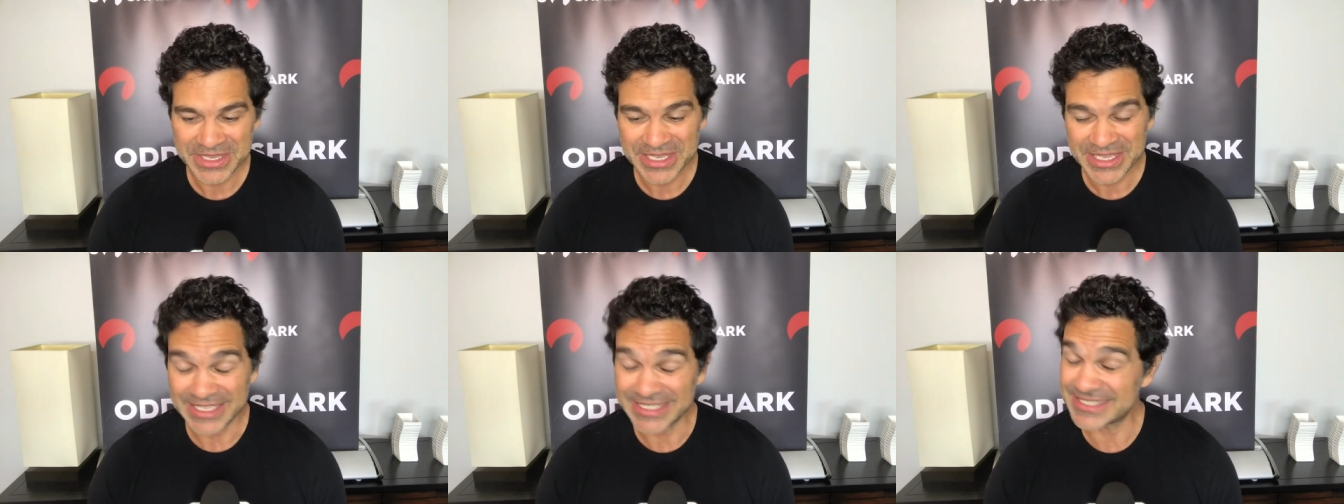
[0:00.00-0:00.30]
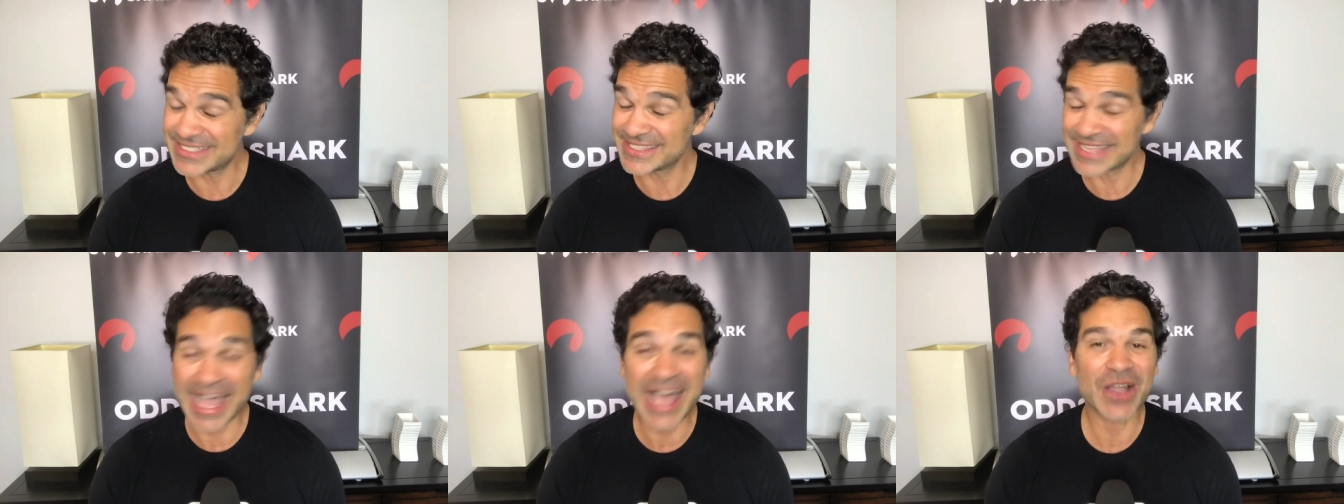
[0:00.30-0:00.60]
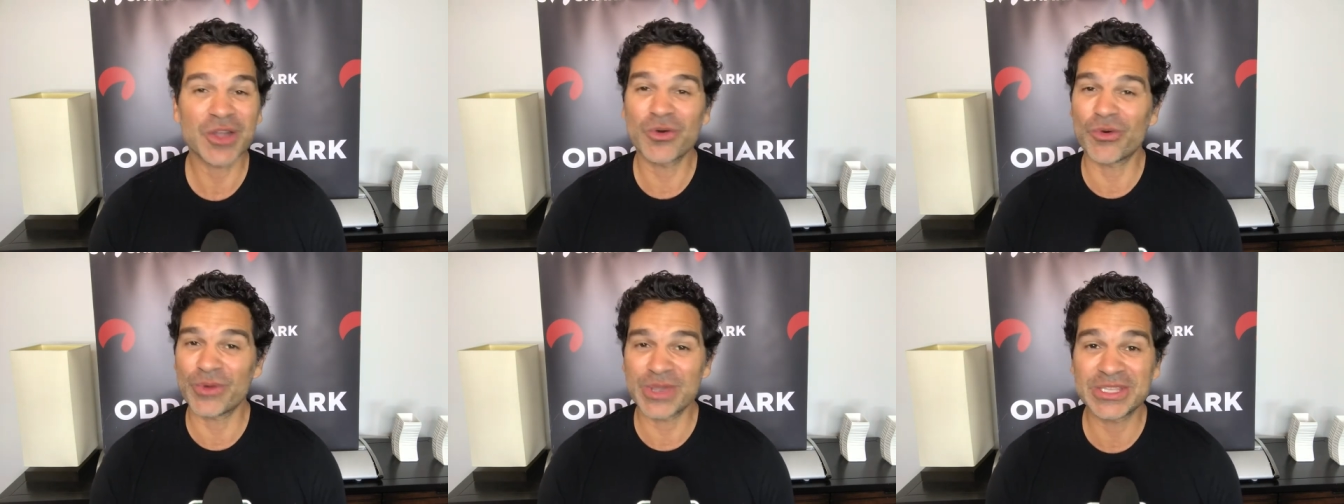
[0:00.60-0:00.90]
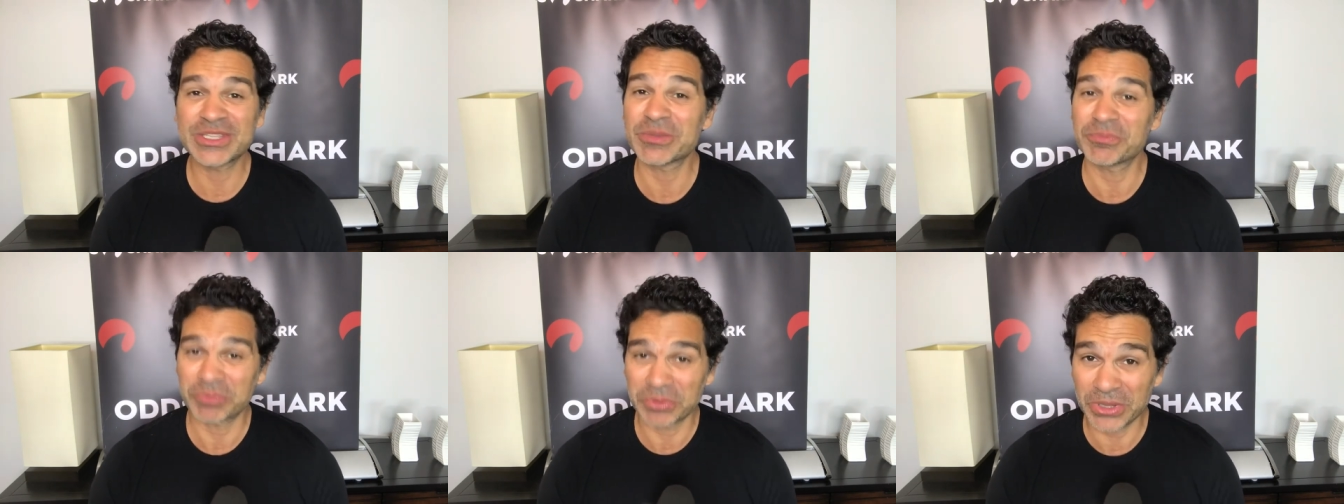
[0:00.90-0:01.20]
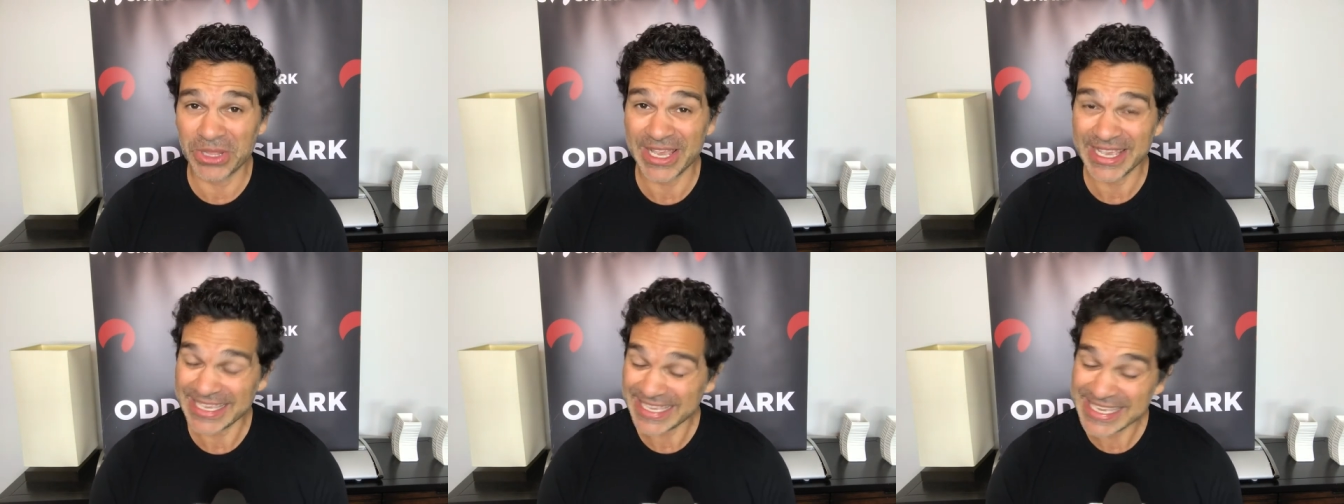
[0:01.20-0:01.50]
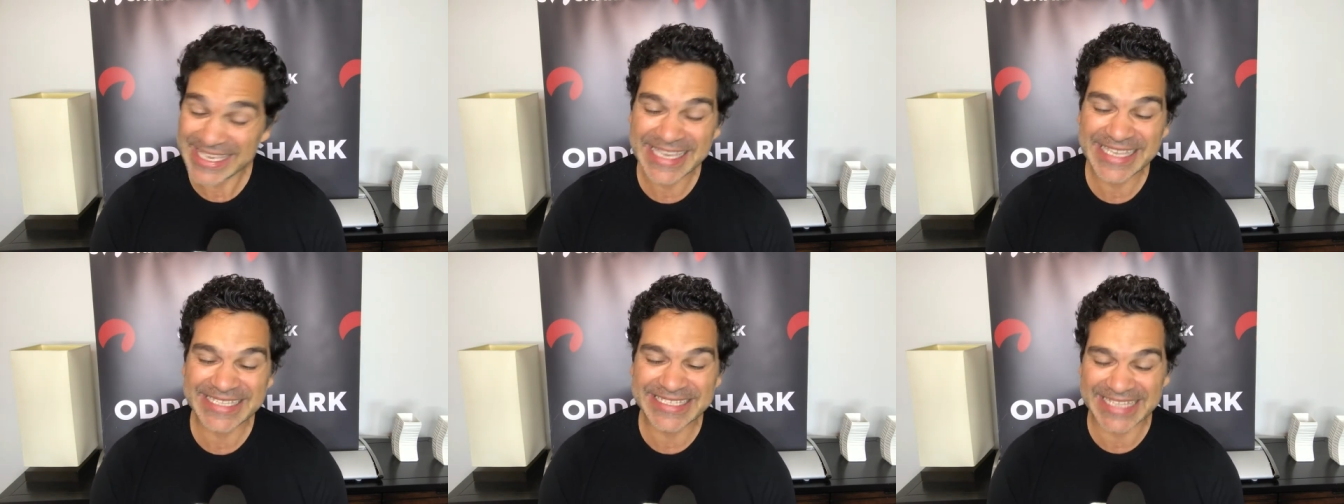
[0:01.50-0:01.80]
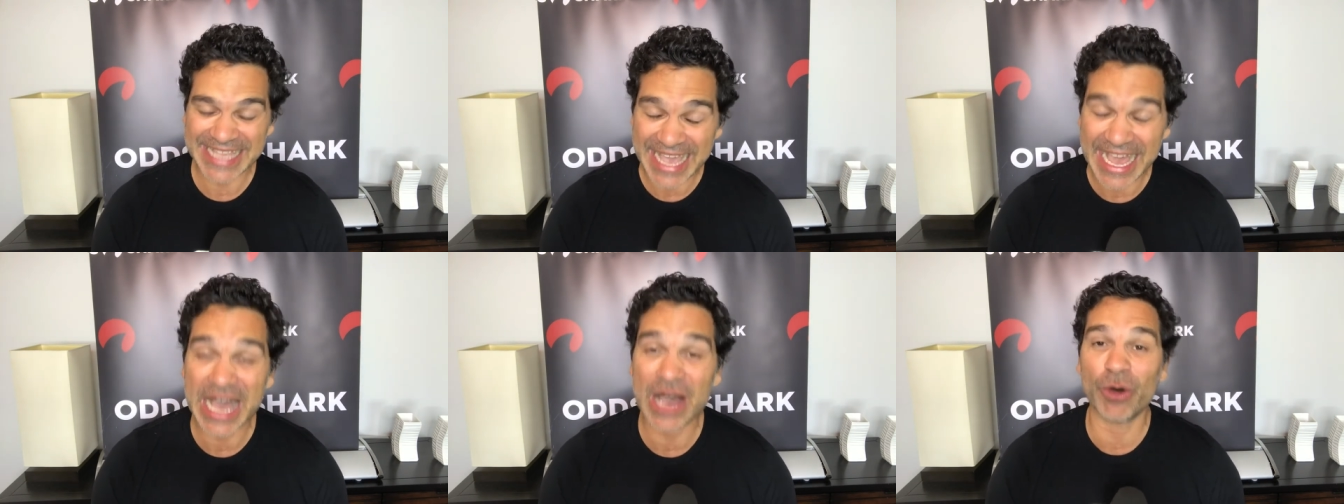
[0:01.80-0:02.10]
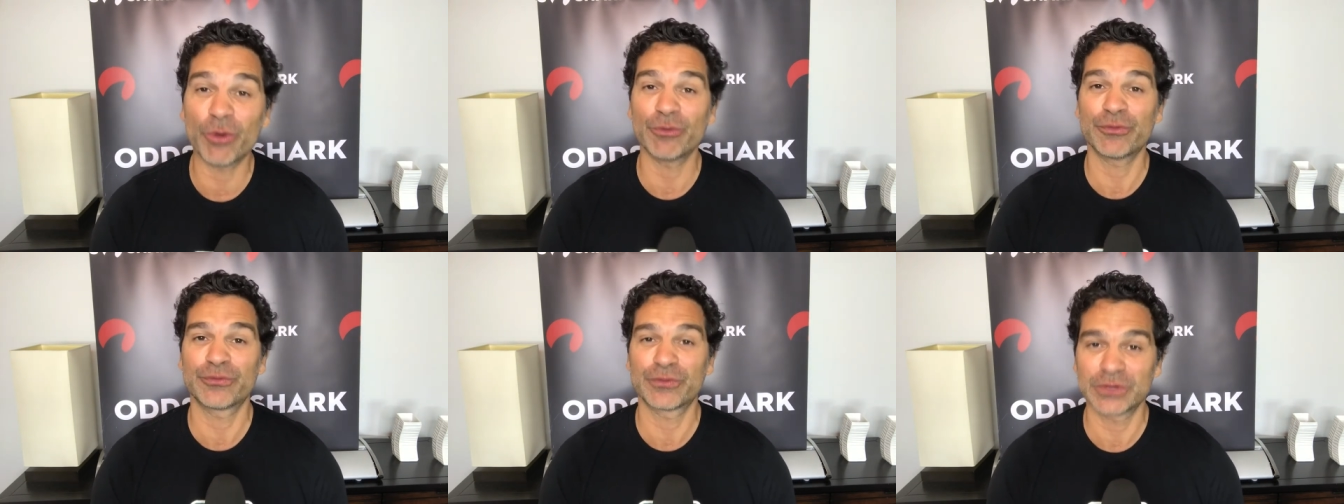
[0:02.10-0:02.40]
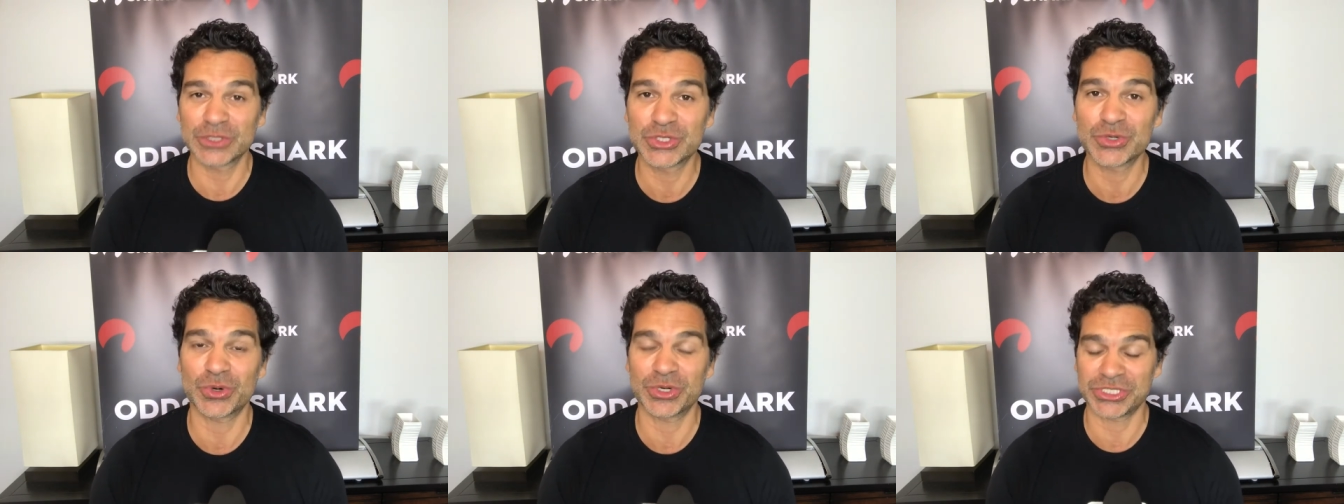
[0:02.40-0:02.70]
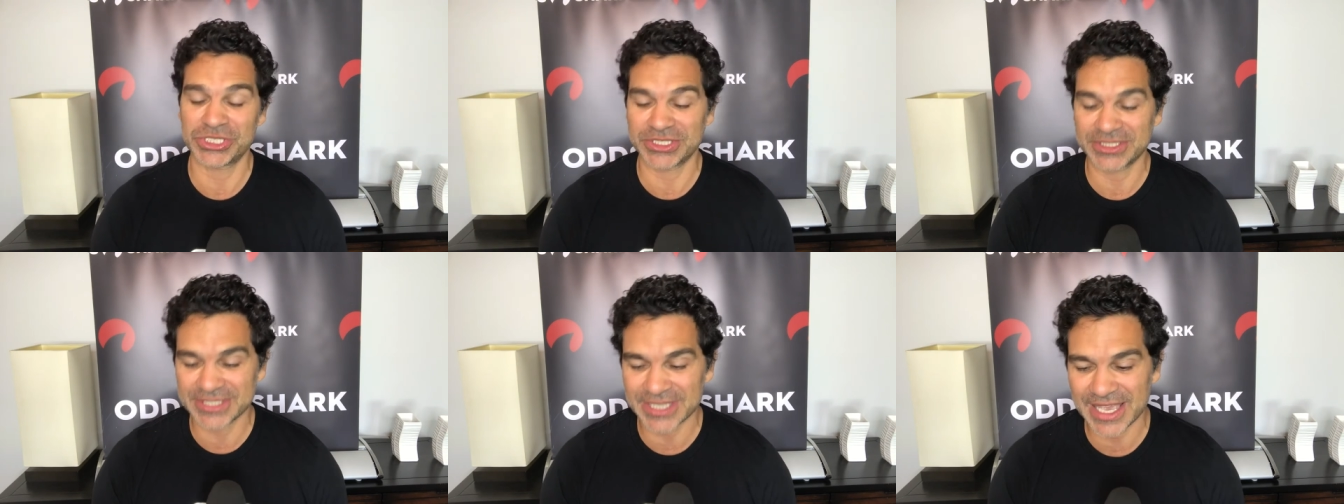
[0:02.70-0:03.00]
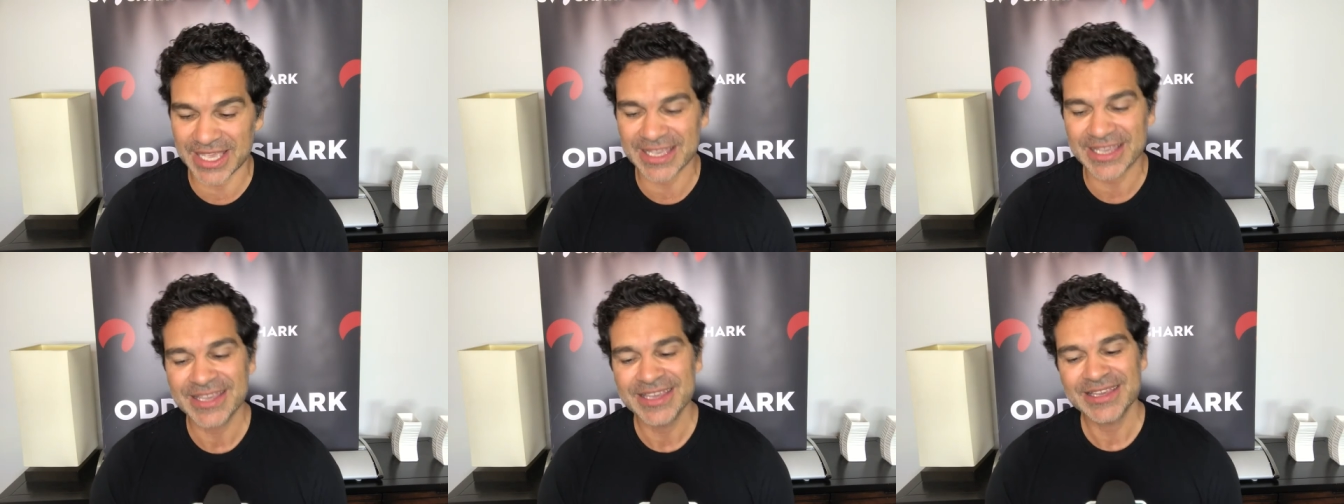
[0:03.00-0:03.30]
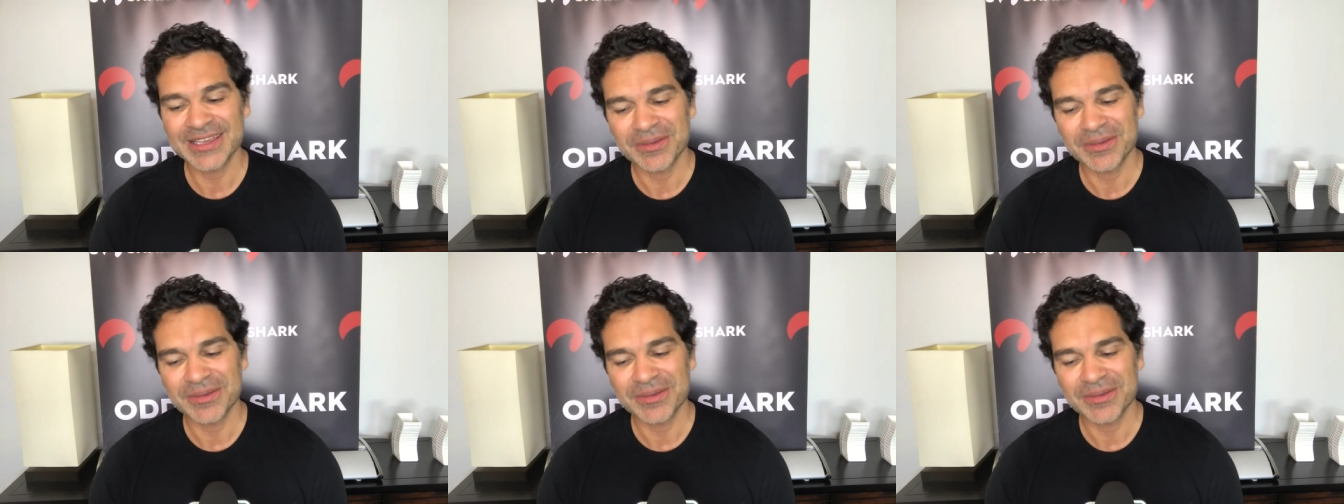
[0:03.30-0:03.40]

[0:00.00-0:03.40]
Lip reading: is not going to play, he is out for Georgia Tech.